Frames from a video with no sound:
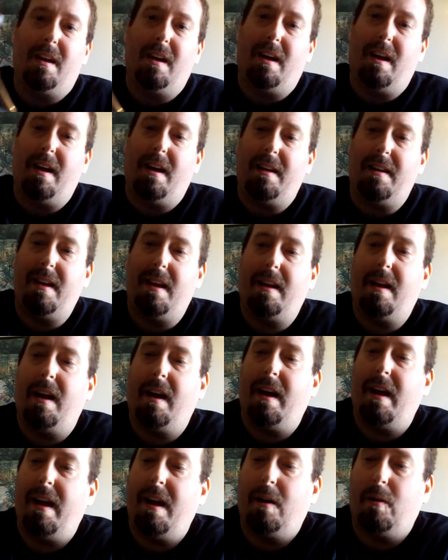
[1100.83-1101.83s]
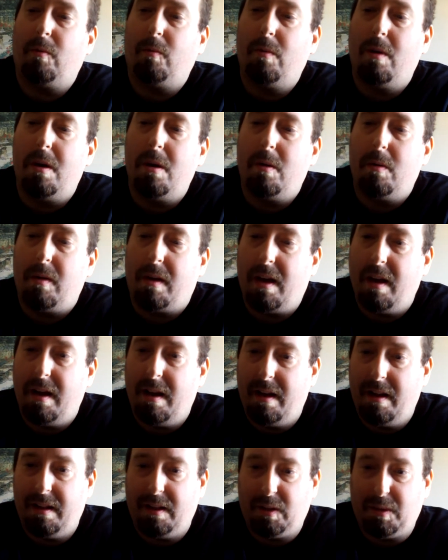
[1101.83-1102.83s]
Dead Guy Ale Rogue.
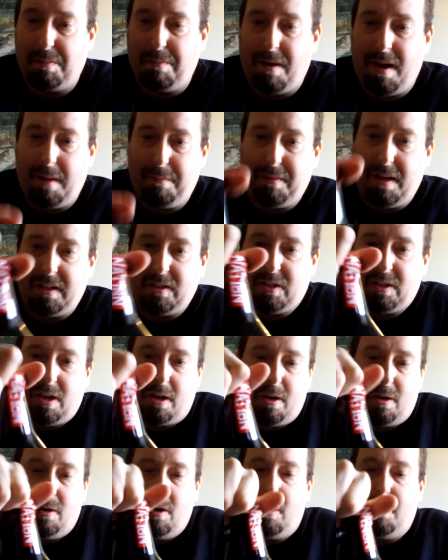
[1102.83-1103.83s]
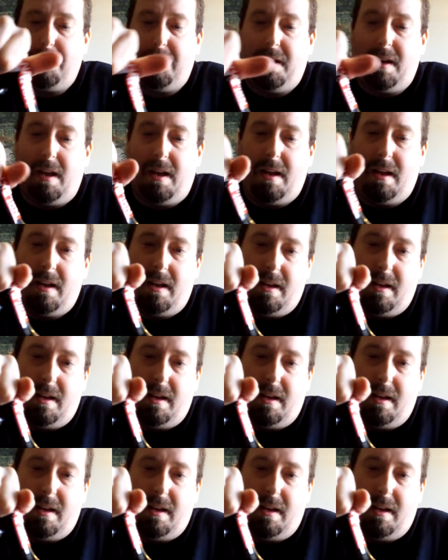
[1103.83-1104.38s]
Let's pop that sucker open.